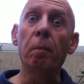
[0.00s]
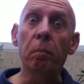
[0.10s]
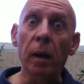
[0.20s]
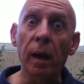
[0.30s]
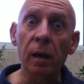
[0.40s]

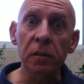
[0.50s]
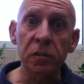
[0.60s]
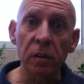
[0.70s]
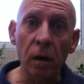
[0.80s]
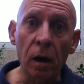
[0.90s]
mail it
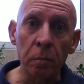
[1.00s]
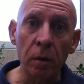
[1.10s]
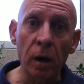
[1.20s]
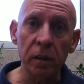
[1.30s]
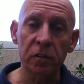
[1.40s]
to the
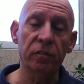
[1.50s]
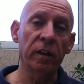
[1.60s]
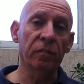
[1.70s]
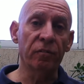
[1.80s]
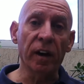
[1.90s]
lockbox
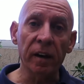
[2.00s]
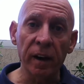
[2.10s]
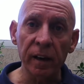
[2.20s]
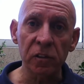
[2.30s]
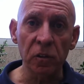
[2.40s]
via
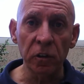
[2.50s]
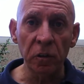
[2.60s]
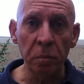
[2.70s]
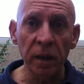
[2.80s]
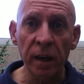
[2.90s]
FedEx or
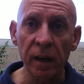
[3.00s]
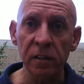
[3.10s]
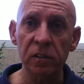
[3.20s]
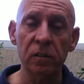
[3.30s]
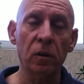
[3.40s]

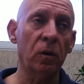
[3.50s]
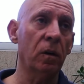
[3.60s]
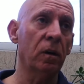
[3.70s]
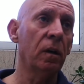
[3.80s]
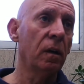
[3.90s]
UPS,
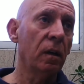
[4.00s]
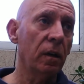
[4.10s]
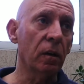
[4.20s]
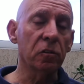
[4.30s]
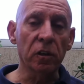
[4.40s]
or
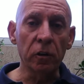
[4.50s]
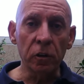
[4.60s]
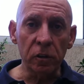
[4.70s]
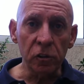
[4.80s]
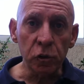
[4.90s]
so
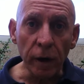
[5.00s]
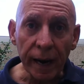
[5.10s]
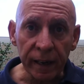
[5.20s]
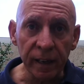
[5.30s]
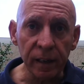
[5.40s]
you can
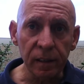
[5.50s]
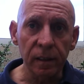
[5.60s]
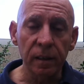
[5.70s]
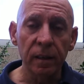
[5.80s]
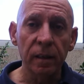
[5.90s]
track it.
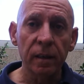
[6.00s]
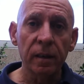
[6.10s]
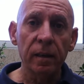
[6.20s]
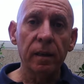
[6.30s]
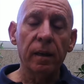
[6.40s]

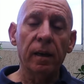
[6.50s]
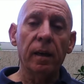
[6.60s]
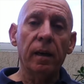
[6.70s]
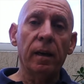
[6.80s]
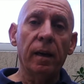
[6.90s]

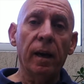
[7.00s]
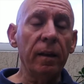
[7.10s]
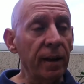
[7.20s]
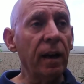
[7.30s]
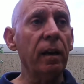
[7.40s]

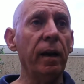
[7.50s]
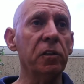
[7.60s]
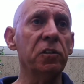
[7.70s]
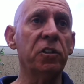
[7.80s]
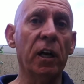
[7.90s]
And that,
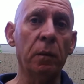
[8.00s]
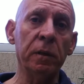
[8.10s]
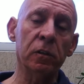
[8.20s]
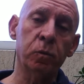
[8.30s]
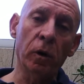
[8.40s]
ladies and
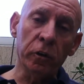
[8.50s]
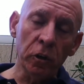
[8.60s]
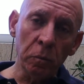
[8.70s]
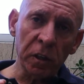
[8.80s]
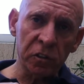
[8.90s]
gentlemen, is what
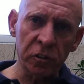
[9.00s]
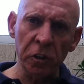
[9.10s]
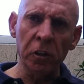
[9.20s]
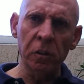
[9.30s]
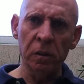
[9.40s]
you must
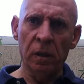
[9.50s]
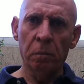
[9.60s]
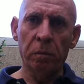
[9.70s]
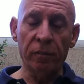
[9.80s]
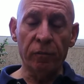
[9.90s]
do
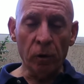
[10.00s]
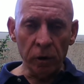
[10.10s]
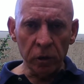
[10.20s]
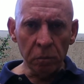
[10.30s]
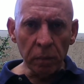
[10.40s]
before
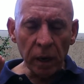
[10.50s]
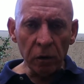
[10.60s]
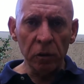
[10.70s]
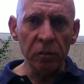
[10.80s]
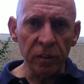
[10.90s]
you
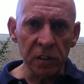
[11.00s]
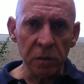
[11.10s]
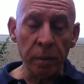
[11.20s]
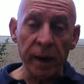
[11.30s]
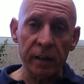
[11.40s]
mail your visa
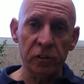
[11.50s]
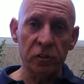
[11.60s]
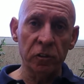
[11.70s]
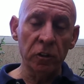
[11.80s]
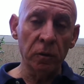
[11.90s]
package
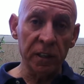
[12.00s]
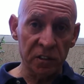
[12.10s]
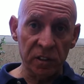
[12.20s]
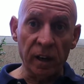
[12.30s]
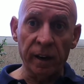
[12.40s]
to
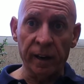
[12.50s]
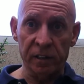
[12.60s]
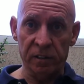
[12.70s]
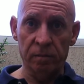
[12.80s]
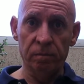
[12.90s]
USCIS.